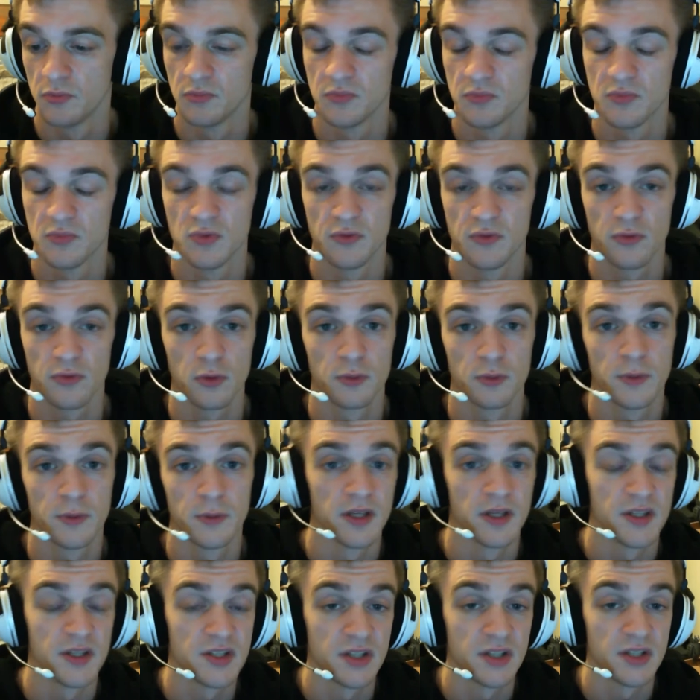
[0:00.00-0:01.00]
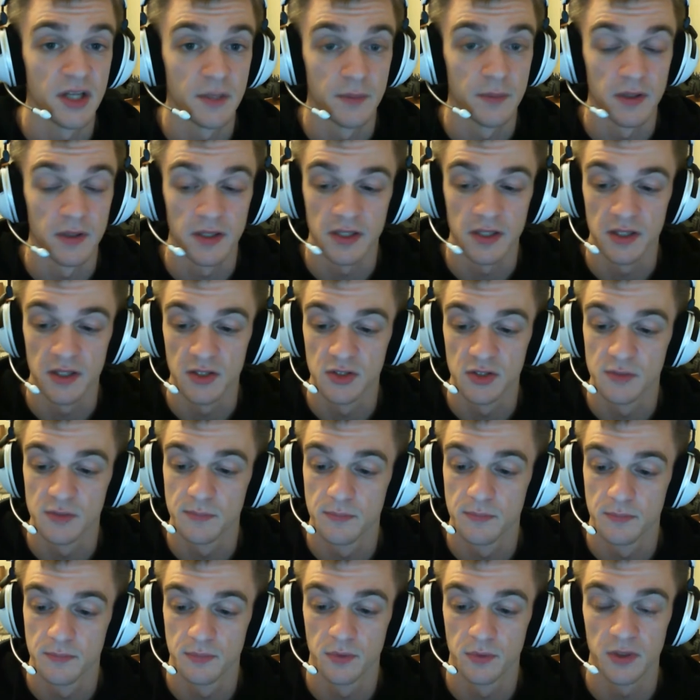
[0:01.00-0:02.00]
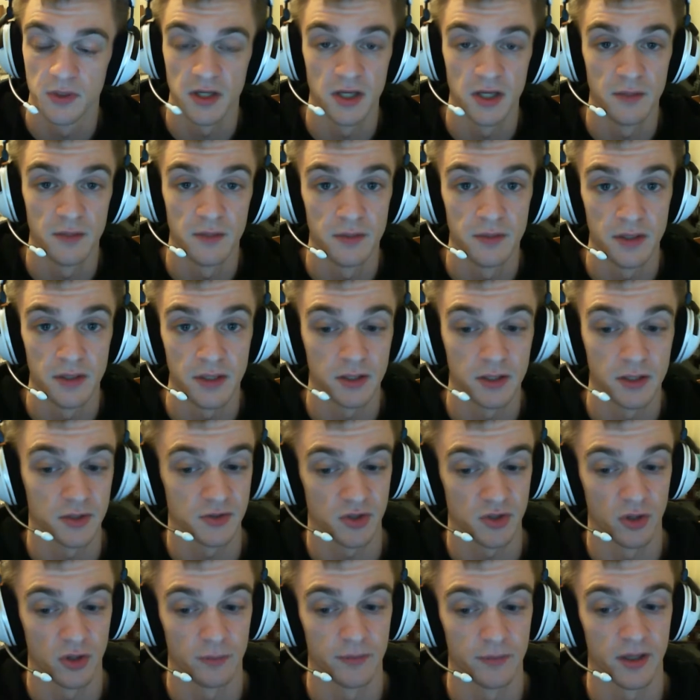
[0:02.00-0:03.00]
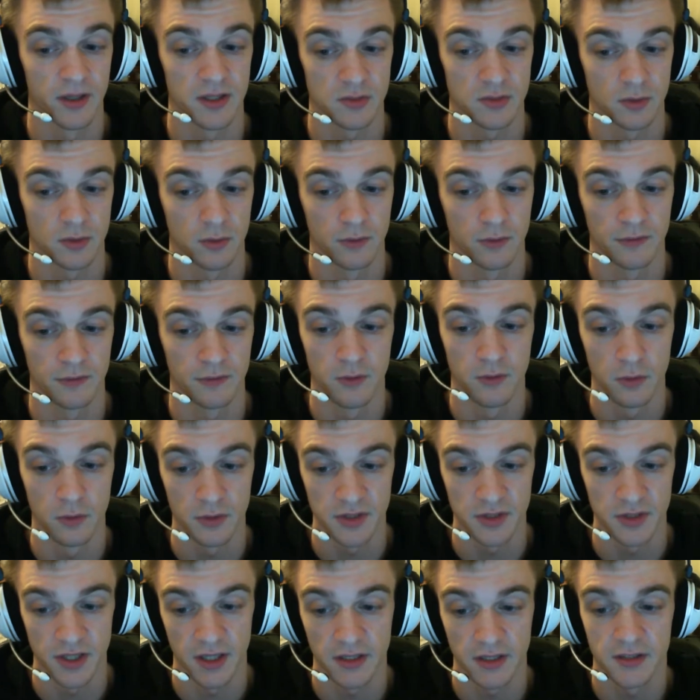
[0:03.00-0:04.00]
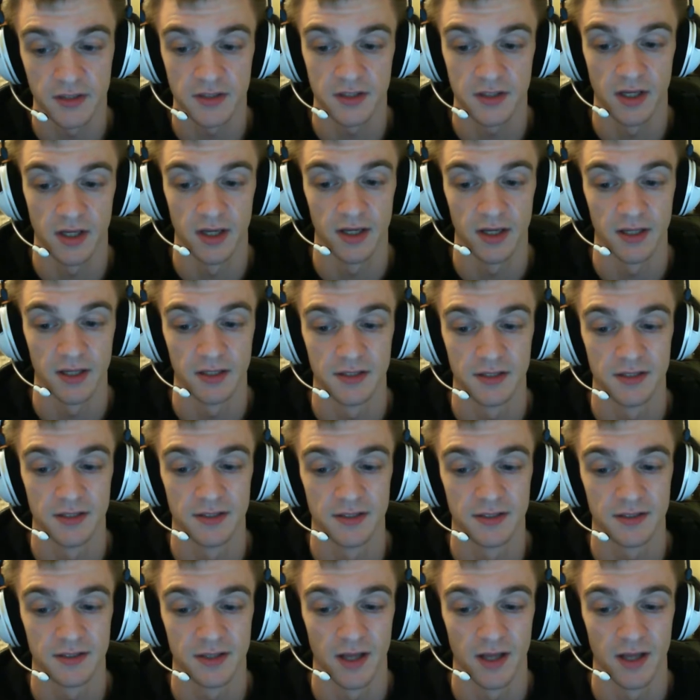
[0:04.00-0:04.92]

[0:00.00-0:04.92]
For being a sniper, he's pretty nimble in close combat as well with 4 attacks, and